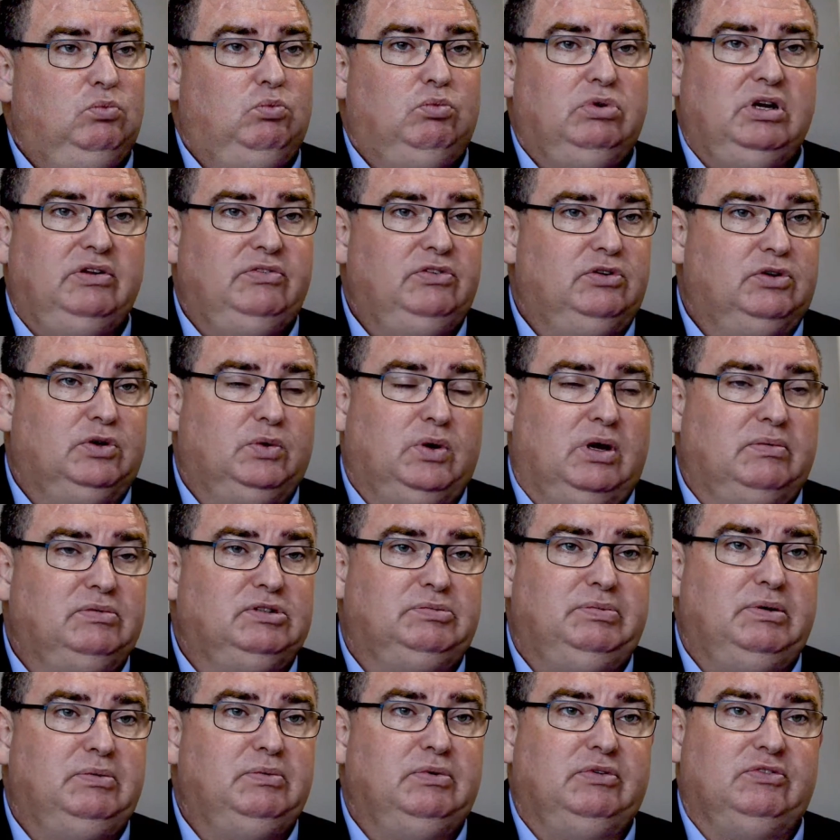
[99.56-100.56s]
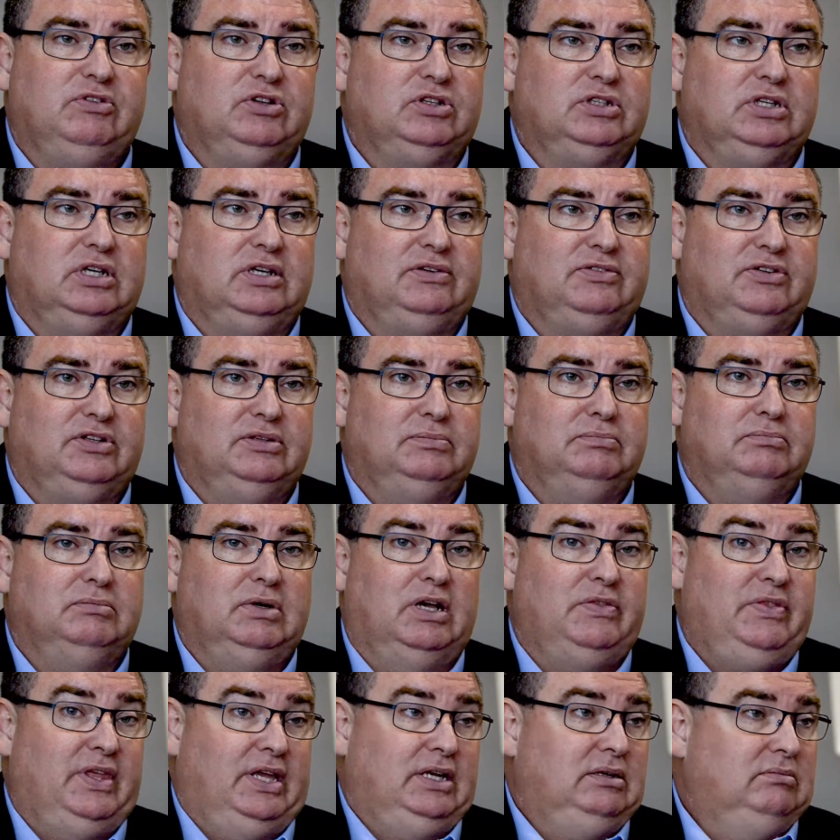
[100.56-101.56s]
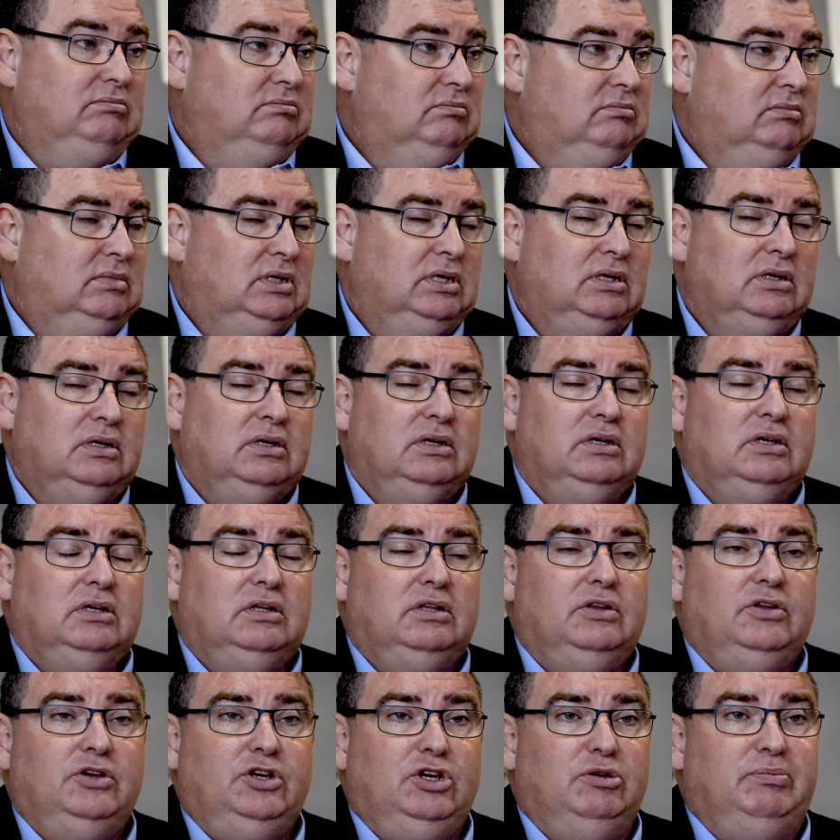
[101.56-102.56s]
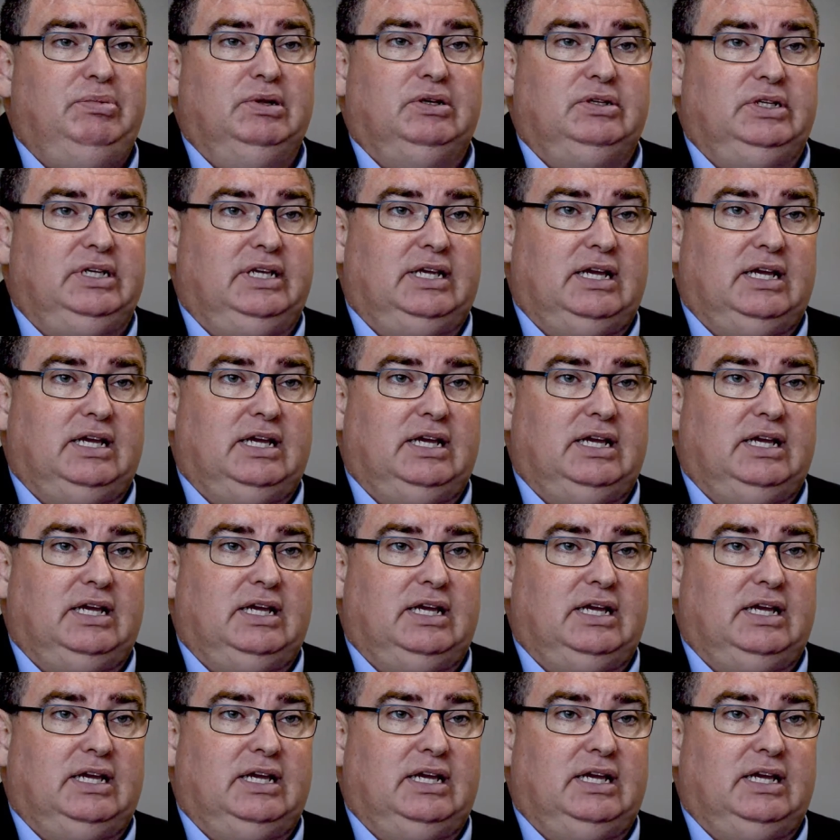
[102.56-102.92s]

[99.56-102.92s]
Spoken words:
Whatever the requirements been, we've looked after them. And then the new building